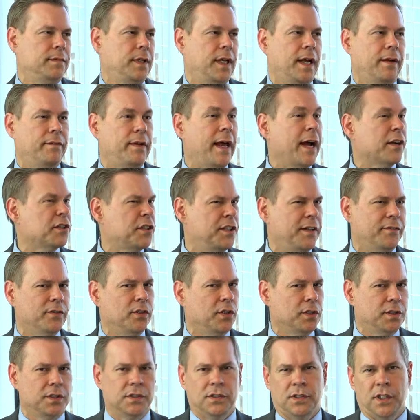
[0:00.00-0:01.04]
I've actually never
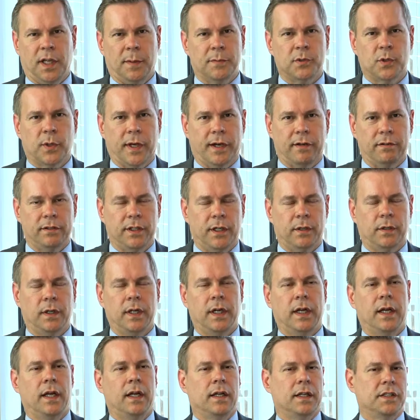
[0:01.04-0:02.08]
looked this up, so I don't know.
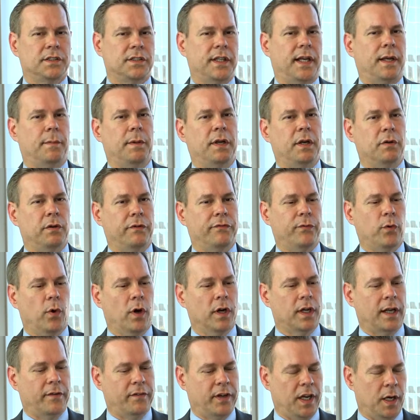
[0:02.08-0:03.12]
Let's say I'm Henry
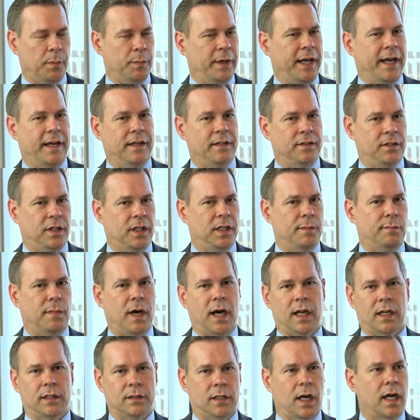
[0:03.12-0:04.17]
Ford and I've got a patent on the
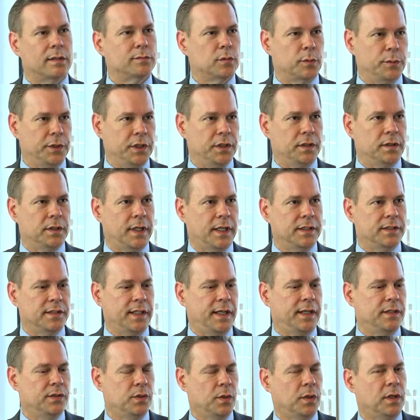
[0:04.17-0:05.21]
modern automobile. I
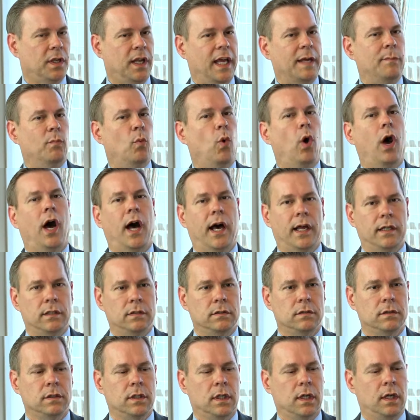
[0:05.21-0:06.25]
say, so claim 1
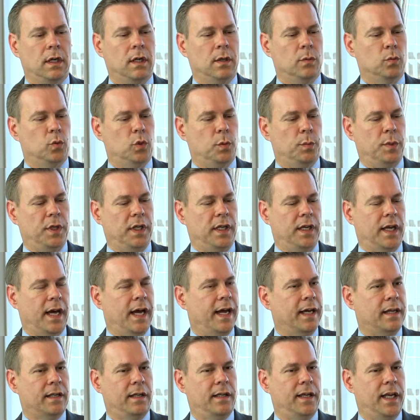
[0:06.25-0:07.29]
would be
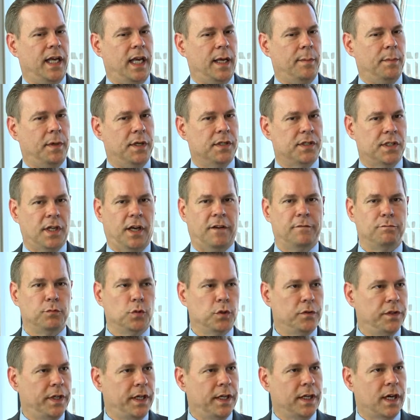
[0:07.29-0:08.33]
I claim a
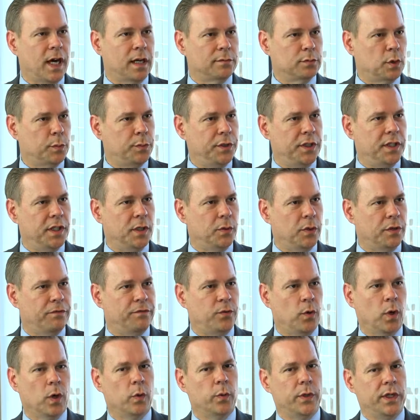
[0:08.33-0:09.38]
self-moving automobile with
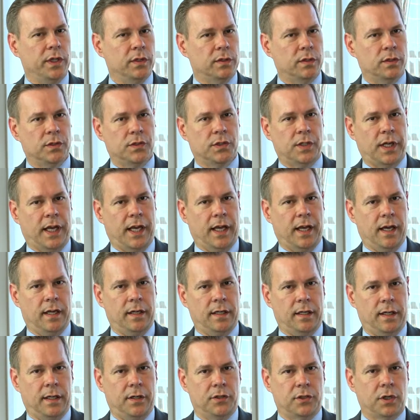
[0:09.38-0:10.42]
4 wheels and
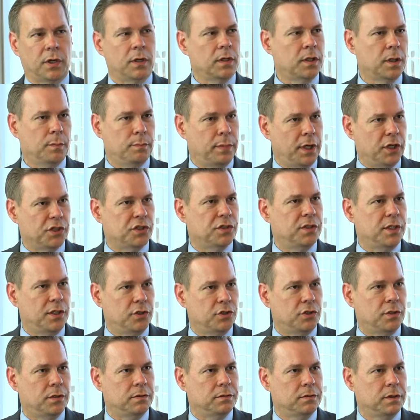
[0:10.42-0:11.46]
an internal combustion
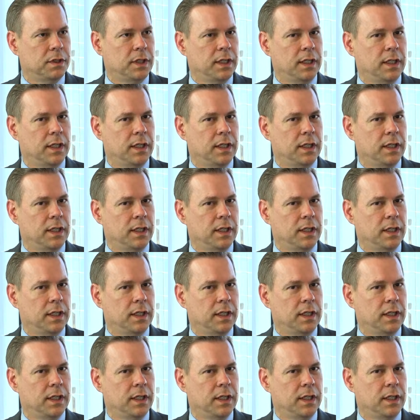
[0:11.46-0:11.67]
engine.